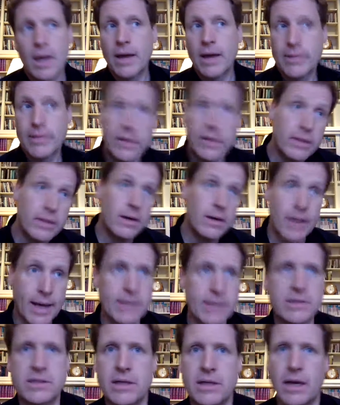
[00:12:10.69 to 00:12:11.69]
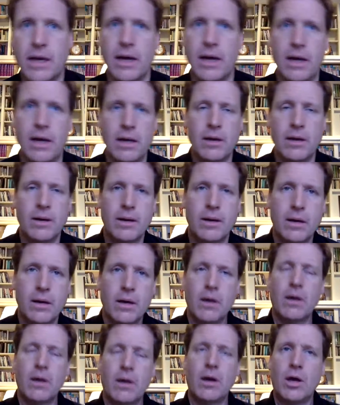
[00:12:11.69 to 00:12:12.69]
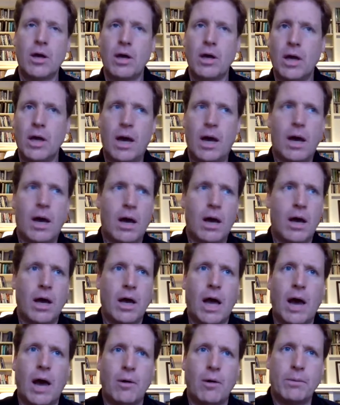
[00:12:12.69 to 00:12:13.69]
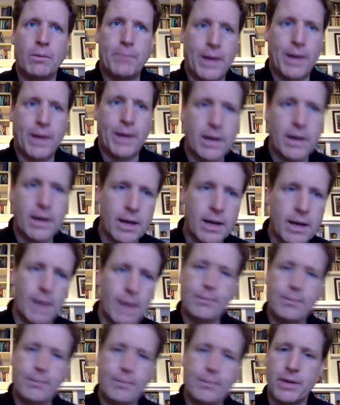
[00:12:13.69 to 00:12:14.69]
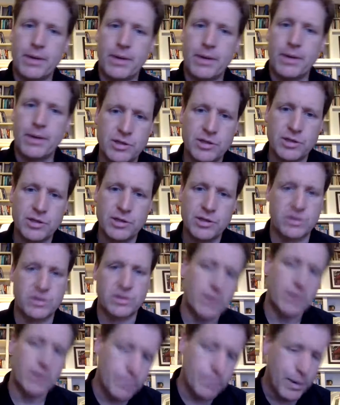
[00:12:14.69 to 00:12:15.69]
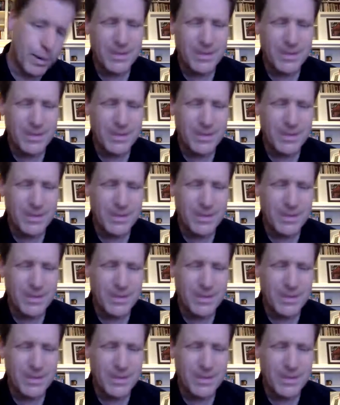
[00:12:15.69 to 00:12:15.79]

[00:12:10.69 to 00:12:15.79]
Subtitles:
And then the next day, I would pick up yesterday's verse,